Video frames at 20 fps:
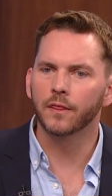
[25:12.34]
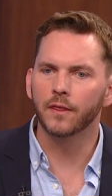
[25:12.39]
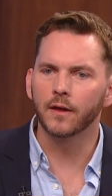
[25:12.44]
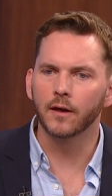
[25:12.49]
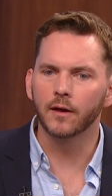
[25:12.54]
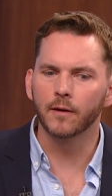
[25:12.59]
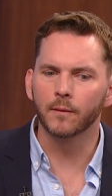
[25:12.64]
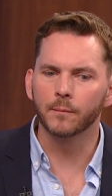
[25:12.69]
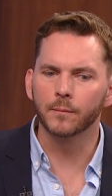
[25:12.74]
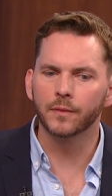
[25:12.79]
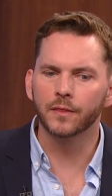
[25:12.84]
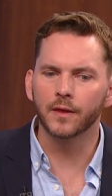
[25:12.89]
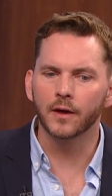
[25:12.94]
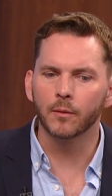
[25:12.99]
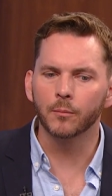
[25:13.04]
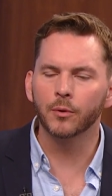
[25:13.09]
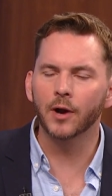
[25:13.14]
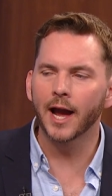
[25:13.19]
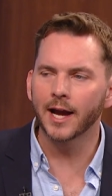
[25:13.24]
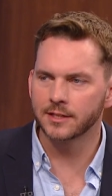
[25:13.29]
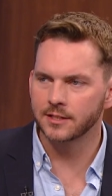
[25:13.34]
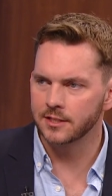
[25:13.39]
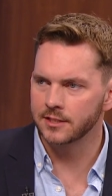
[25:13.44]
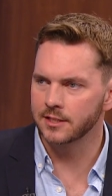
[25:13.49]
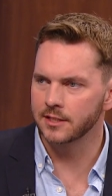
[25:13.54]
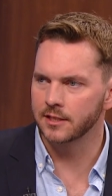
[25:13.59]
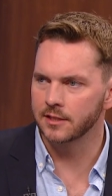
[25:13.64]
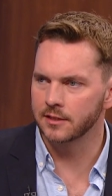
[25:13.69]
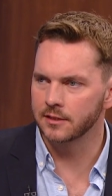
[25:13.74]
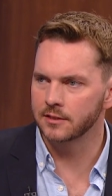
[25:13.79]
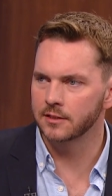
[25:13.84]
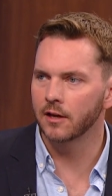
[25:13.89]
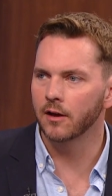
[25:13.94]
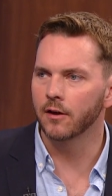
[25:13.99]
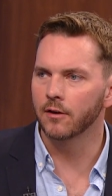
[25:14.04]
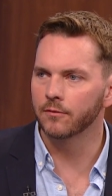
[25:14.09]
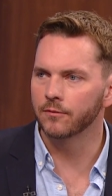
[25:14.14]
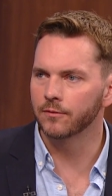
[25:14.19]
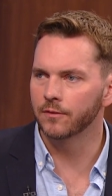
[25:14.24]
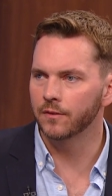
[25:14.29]
the, the practices
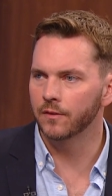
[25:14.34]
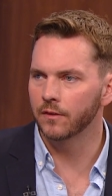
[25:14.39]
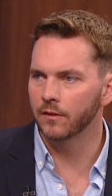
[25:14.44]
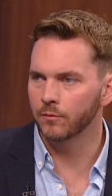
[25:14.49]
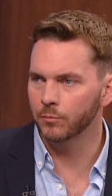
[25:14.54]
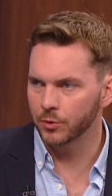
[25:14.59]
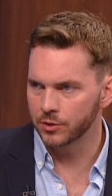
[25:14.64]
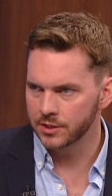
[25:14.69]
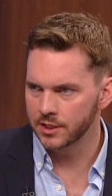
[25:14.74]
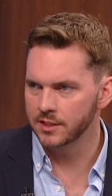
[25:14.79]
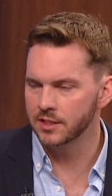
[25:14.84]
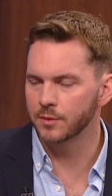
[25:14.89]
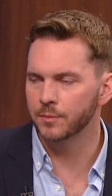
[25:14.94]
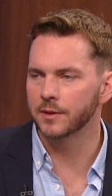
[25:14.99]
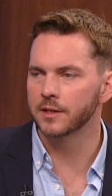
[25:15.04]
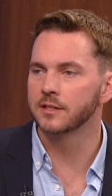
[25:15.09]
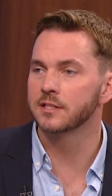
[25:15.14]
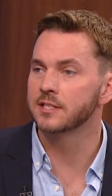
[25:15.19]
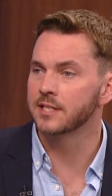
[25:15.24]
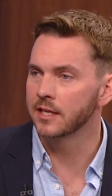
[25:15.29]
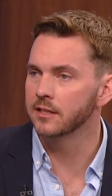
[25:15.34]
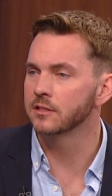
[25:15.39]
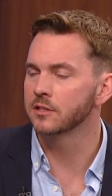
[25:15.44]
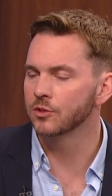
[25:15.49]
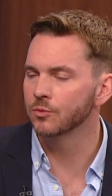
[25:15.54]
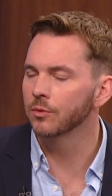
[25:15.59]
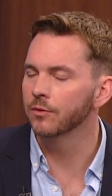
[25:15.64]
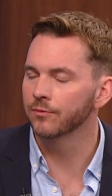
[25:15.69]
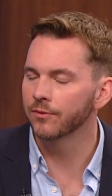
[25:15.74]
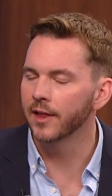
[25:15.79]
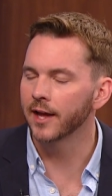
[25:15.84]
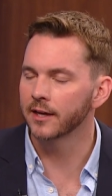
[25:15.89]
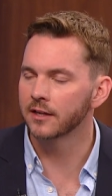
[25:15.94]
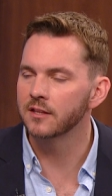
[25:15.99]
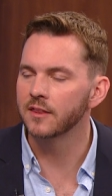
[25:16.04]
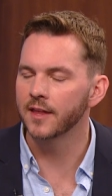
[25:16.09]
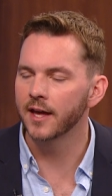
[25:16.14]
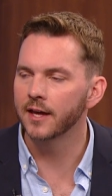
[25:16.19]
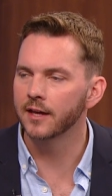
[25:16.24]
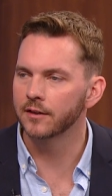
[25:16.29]
of participants tends to reflect
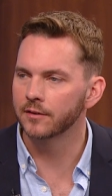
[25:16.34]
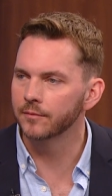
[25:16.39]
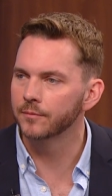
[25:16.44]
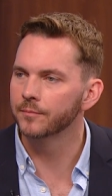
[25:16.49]
that.